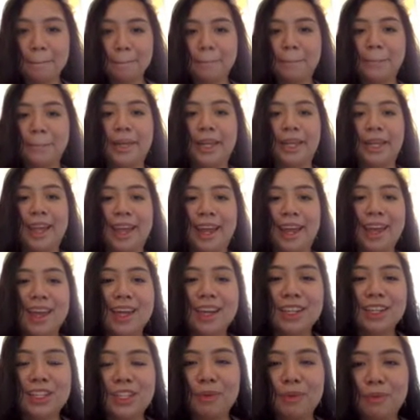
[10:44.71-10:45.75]
Okay,
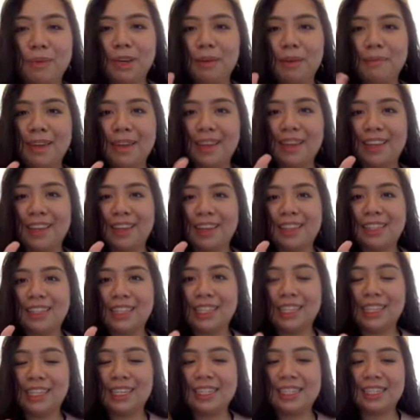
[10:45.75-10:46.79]
so I'm going to make like a
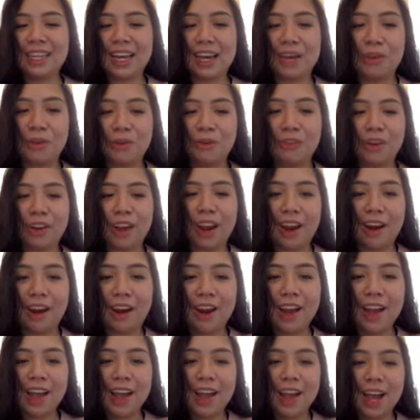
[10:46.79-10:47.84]
silly sound over
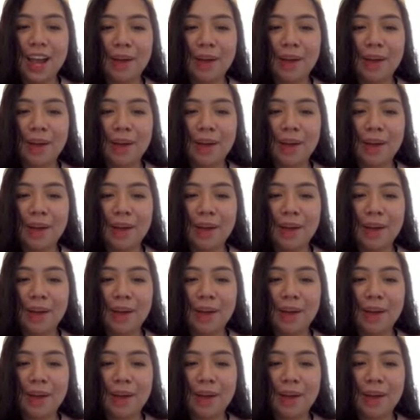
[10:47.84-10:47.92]
here.